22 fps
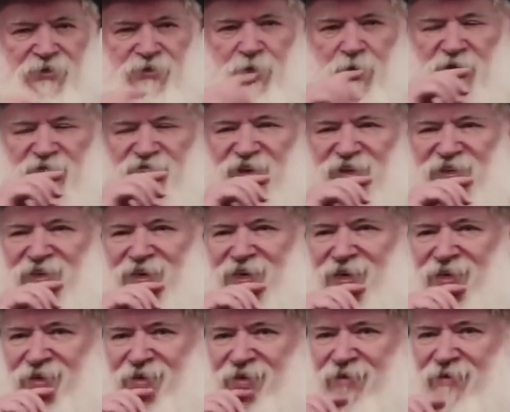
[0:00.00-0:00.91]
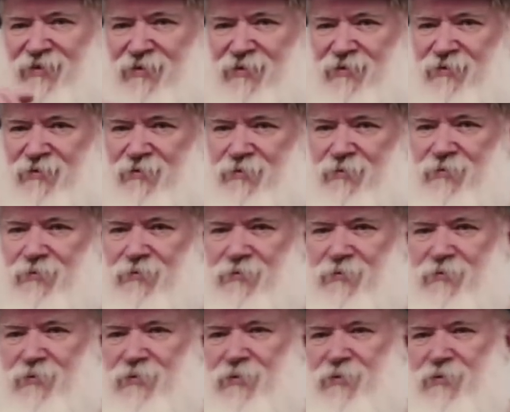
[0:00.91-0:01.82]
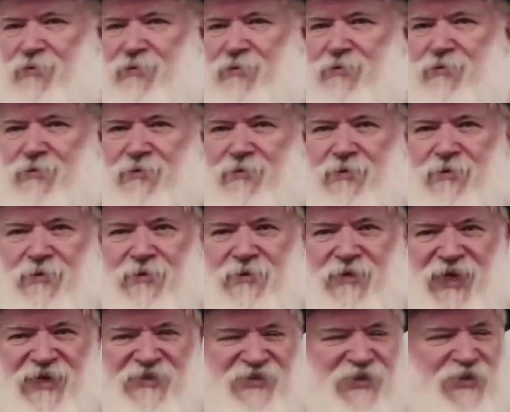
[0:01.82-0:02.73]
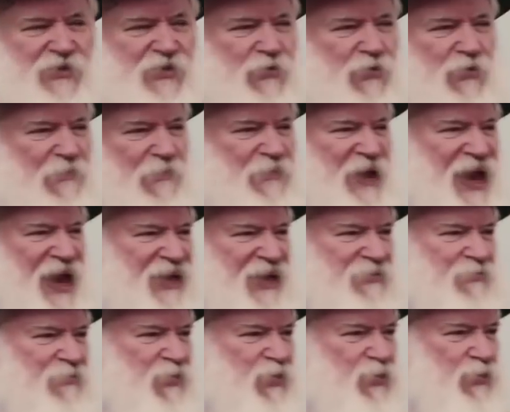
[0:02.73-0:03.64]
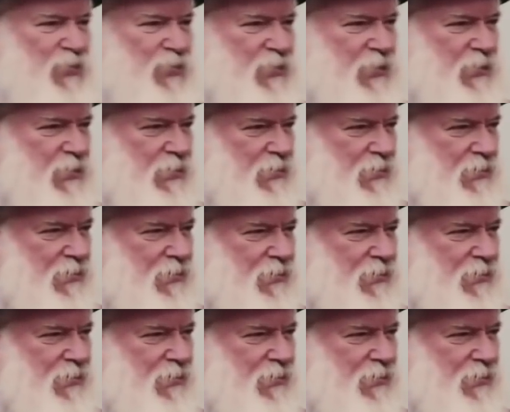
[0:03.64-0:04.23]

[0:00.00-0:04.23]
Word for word: So if a kid gets into a bad mood